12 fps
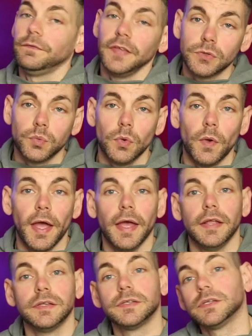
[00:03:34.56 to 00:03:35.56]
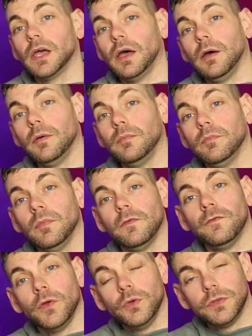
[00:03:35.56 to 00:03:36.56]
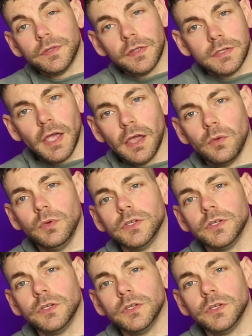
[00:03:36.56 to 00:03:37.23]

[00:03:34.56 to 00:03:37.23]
This will add some food to the tank,